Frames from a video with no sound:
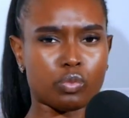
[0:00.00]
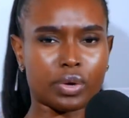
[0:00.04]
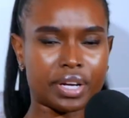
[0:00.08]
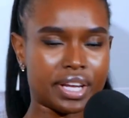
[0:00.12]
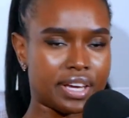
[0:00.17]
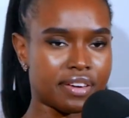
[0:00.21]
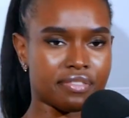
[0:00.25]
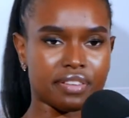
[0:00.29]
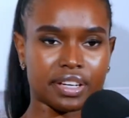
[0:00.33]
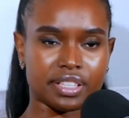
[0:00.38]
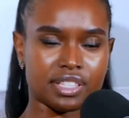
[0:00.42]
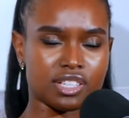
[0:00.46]

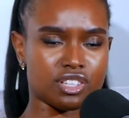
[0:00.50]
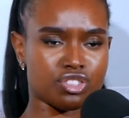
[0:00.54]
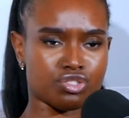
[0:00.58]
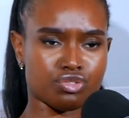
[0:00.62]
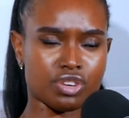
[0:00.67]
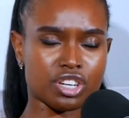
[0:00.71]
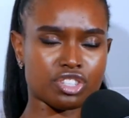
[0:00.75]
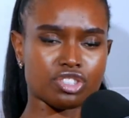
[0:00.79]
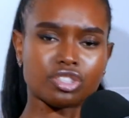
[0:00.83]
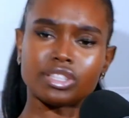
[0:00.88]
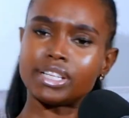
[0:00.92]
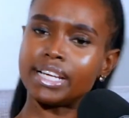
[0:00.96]
whatever it
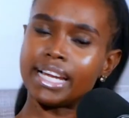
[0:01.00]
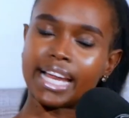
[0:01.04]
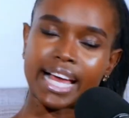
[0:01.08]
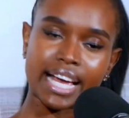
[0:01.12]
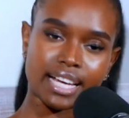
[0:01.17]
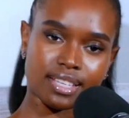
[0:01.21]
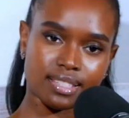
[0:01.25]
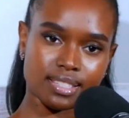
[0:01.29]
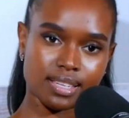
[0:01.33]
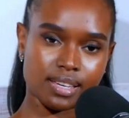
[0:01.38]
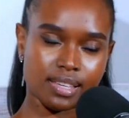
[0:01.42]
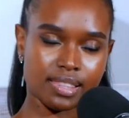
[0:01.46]
is,
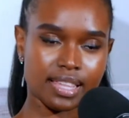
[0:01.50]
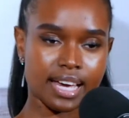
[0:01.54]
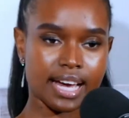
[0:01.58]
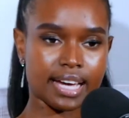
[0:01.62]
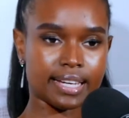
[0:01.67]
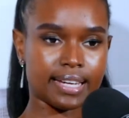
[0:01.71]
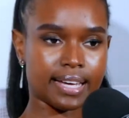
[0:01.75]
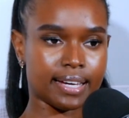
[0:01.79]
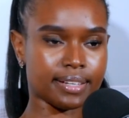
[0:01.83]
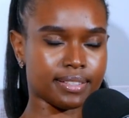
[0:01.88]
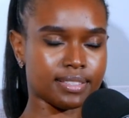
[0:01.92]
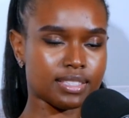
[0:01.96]
rationalizing
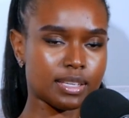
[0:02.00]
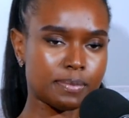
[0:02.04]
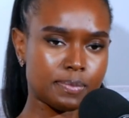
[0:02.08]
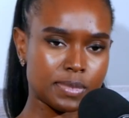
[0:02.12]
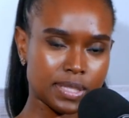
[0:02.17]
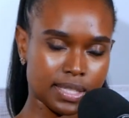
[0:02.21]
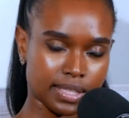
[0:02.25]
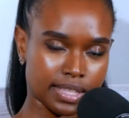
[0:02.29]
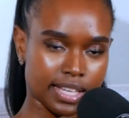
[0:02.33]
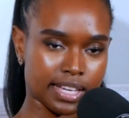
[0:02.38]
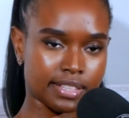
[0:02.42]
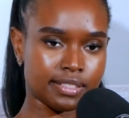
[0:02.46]
that,
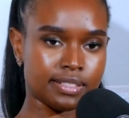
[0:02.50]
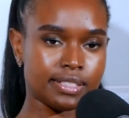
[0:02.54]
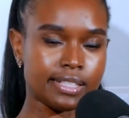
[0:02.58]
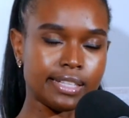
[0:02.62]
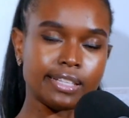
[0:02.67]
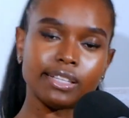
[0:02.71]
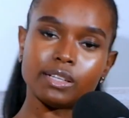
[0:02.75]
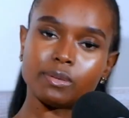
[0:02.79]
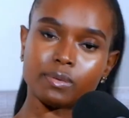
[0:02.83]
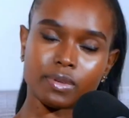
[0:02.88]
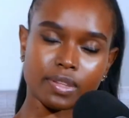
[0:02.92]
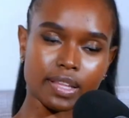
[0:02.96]
accepting that,
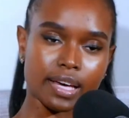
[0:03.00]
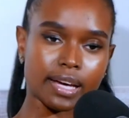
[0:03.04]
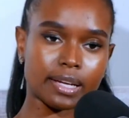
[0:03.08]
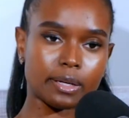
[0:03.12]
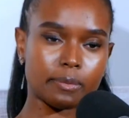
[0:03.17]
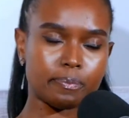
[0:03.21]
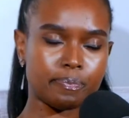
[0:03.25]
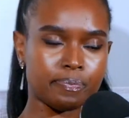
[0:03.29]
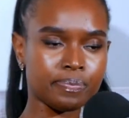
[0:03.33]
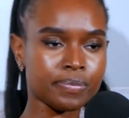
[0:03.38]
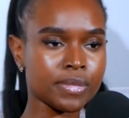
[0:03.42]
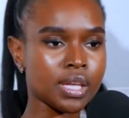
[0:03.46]
dealing with
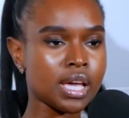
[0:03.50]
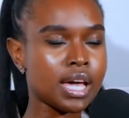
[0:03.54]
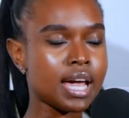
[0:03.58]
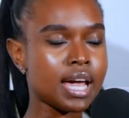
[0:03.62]
that.